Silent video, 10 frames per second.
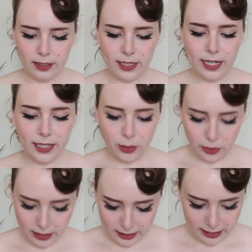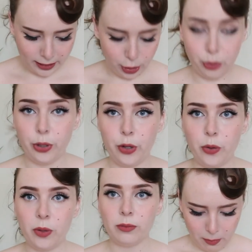This next one is like a
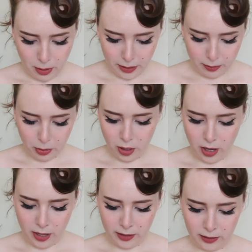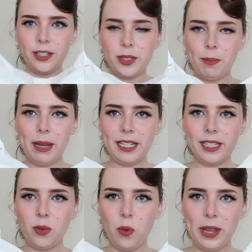true bullet bra, just a
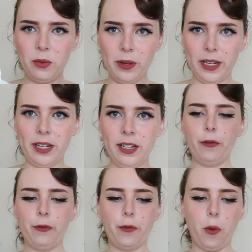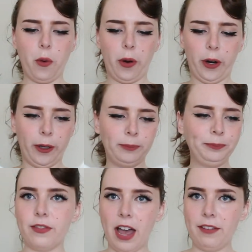basic white one for
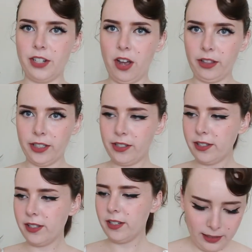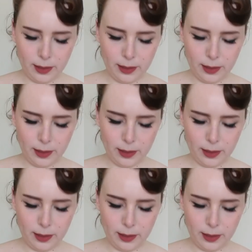$5.